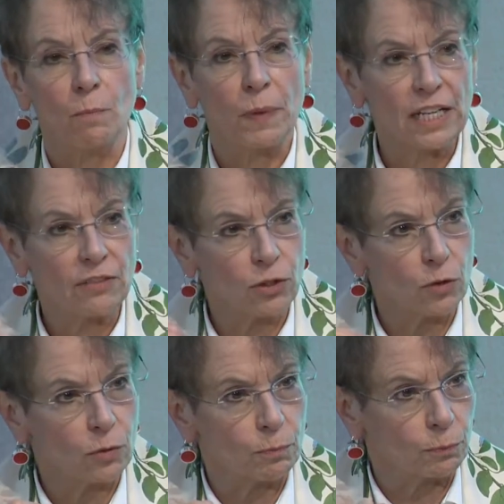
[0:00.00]
But if
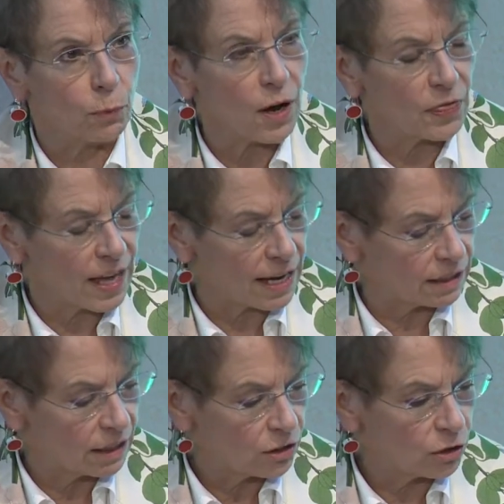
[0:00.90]
you brought
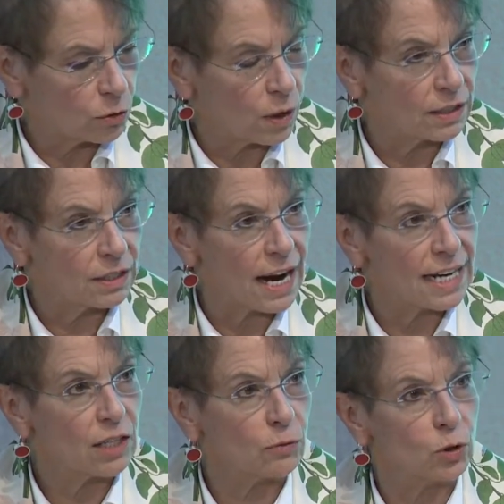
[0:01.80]
that to a
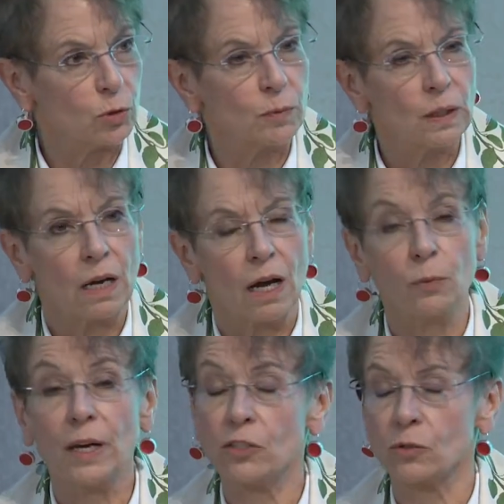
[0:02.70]
dining room, a
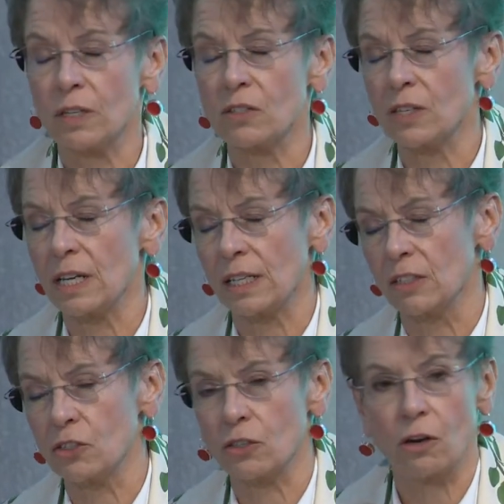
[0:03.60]
restaurant, say
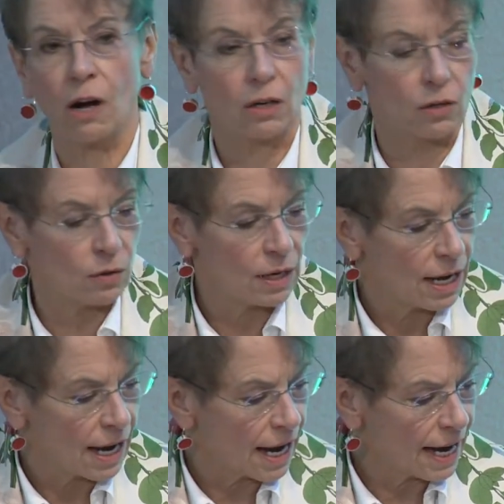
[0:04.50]
in Chicago,
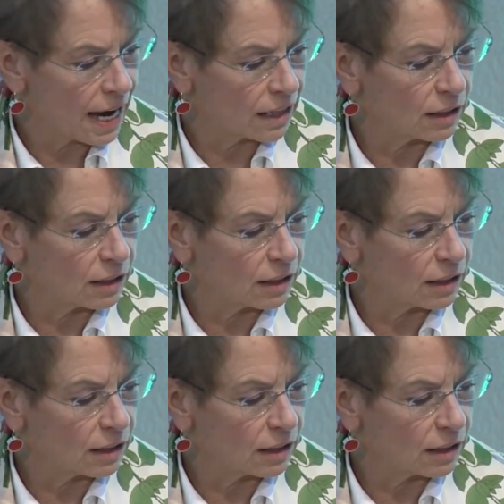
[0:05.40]
and had a